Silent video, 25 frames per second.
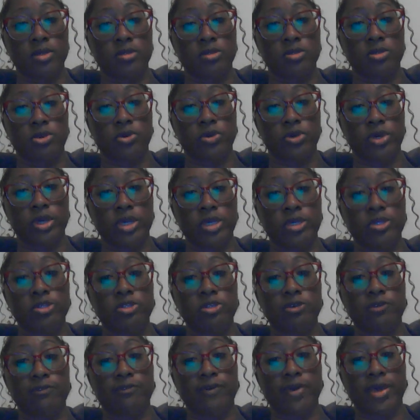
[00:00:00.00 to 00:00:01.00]
So
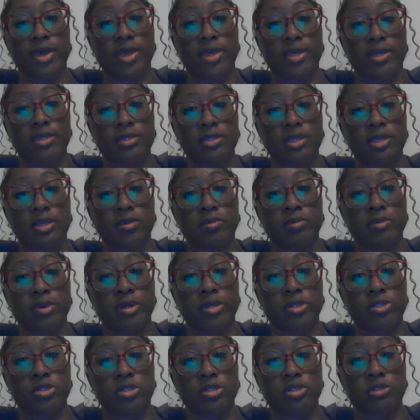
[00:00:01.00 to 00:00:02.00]
each phase
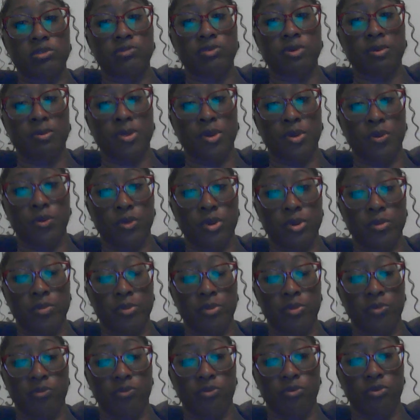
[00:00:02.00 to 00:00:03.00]
emerges from the one
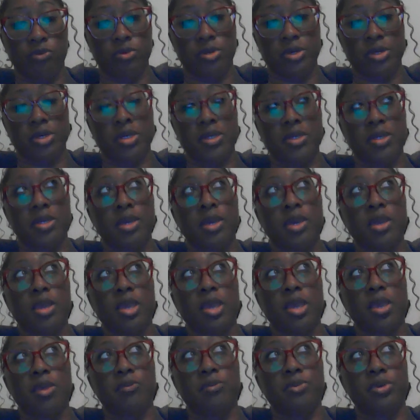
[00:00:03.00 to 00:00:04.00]
before it.
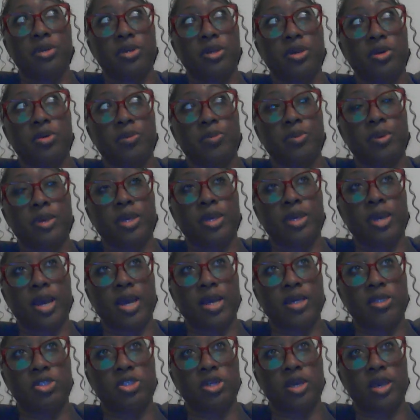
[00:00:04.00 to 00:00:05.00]
And we know
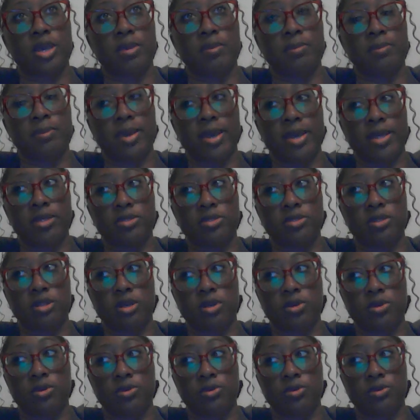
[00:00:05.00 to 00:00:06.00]
Piaget,
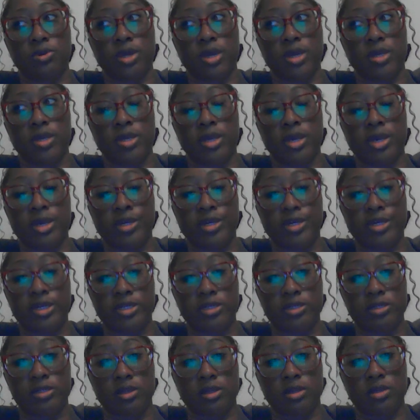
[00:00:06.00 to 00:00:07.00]
Maslow, and
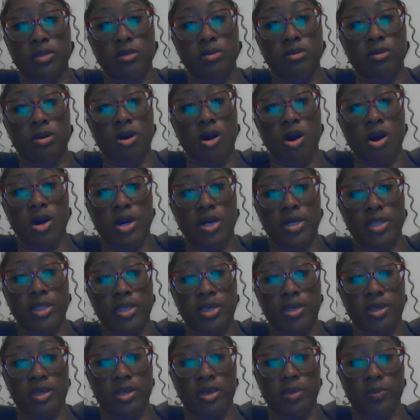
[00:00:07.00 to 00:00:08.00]
Erikson are
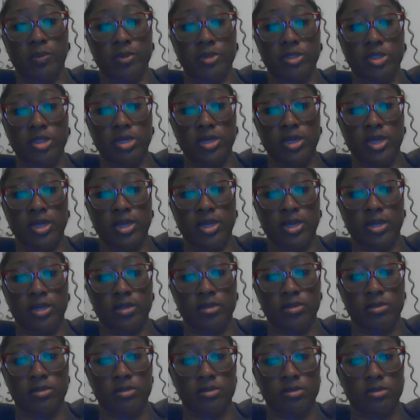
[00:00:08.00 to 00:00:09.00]
the
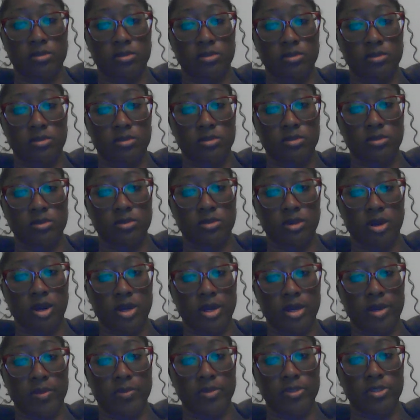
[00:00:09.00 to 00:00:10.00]
epigenetics,
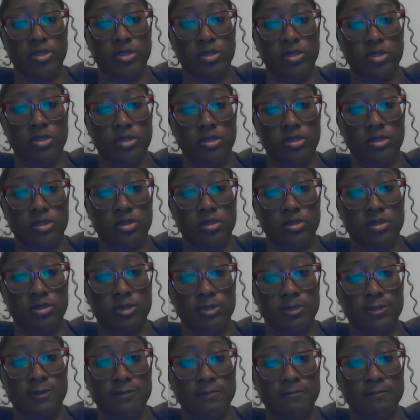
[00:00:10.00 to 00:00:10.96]
are epigeneticists.